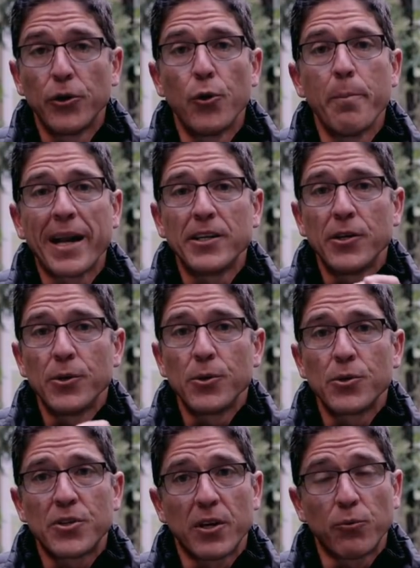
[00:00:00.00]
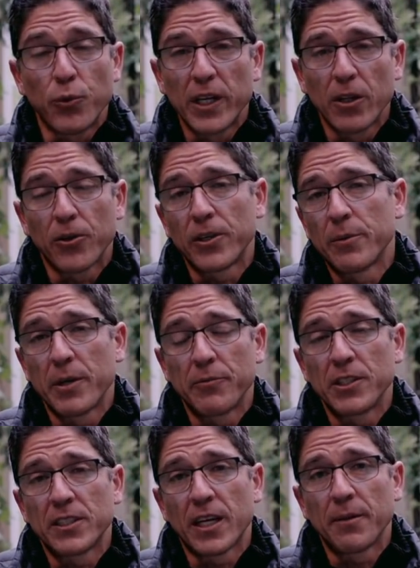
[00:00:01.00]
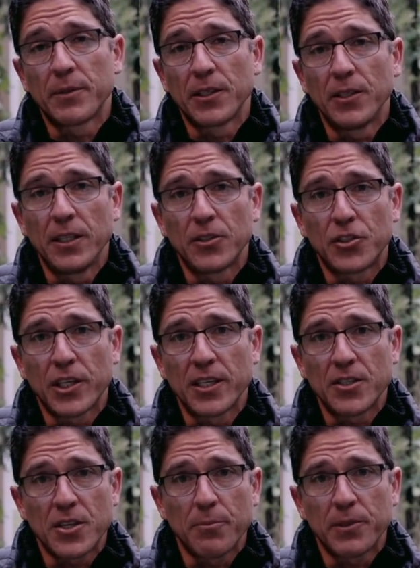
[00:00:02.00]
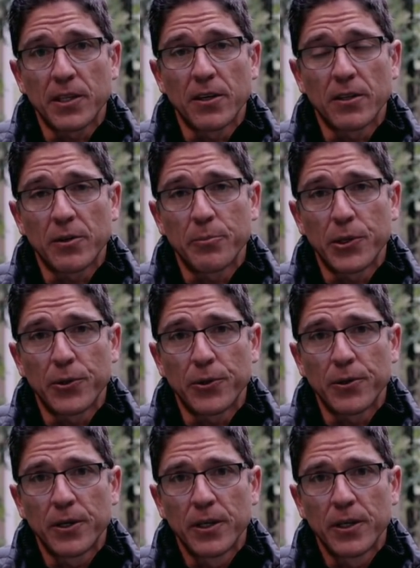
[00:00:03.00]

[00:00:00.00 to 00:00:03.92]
new menus and relearn them every time that you need to change something on the computer.